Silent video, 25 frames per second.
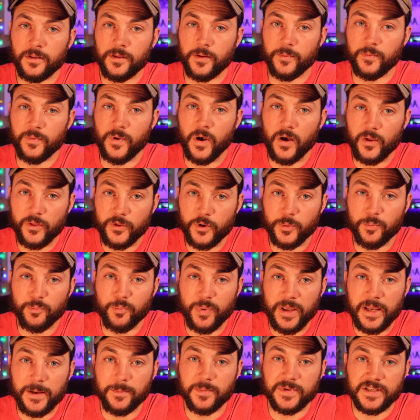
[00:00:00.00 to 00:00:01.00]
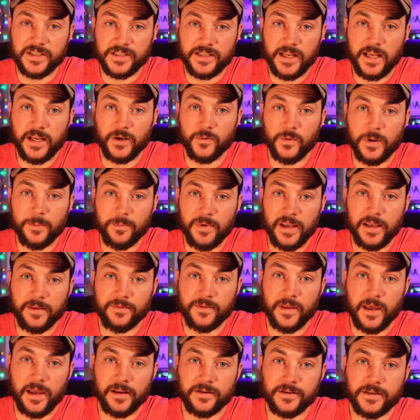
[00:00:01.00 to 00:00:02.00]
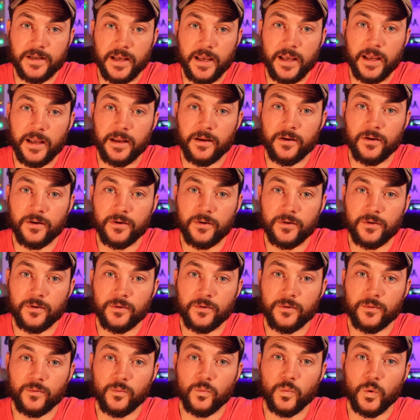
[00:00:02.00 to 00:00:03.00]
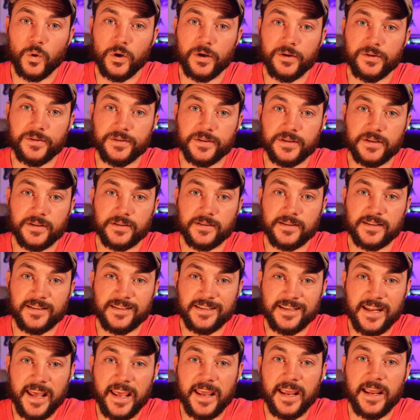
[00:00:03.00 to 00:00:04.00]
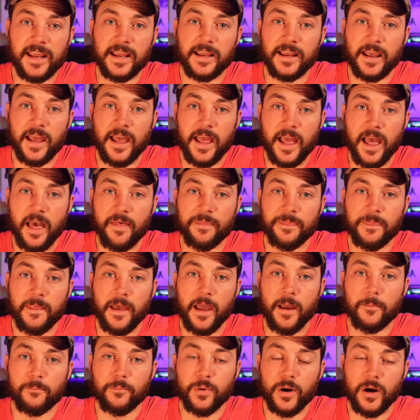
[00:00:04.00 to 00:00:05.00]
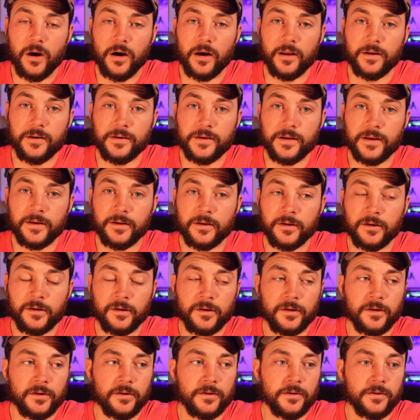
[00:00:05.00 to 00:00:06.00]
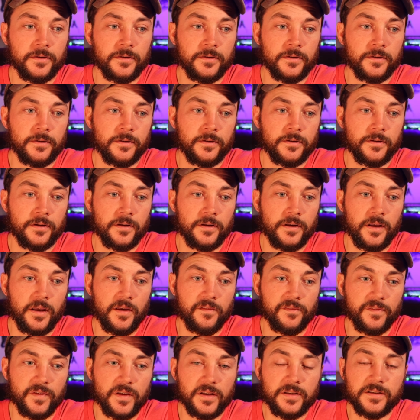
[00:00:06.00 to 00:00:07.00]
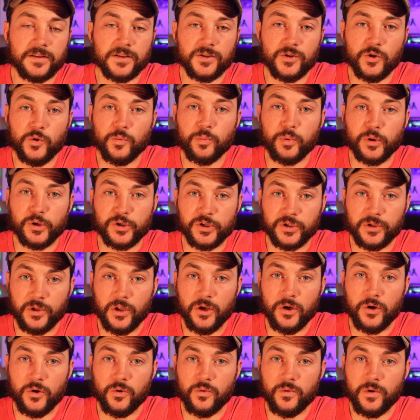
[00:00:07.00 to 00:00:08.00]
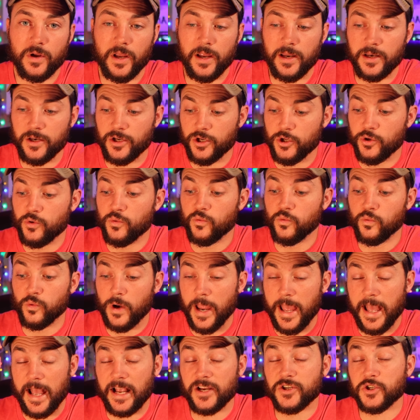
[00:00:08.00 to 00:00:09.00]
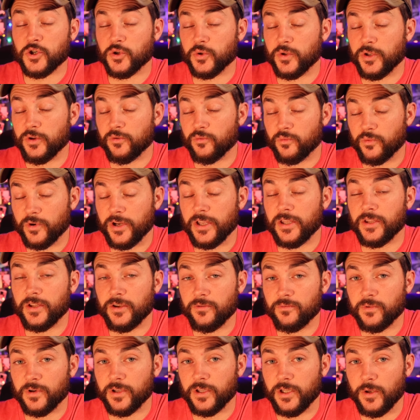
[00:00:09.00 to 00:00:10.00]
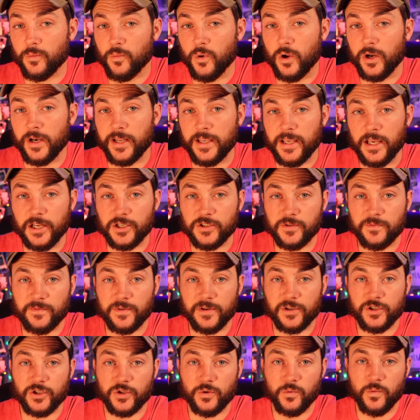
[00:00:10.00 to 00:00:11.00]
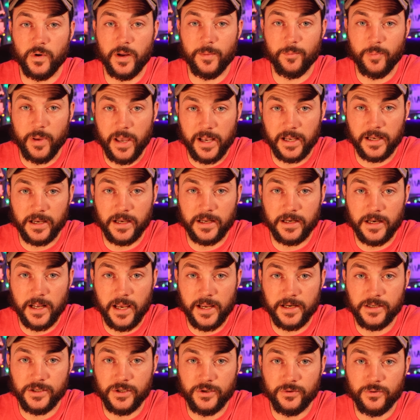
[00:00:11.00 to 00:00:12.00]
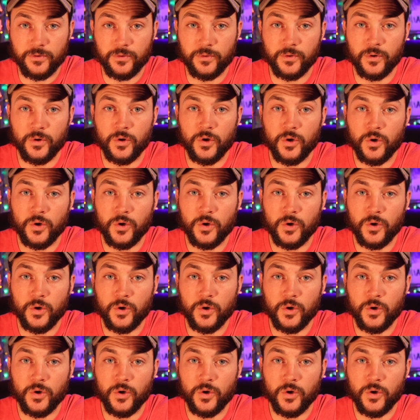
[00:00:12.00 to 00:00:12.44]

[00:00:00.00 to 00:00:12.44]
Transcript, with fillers: The other big mistake we made that day was staying at that pond. If it's super slow and you actually really, really want to catch fish the way Becca and I do,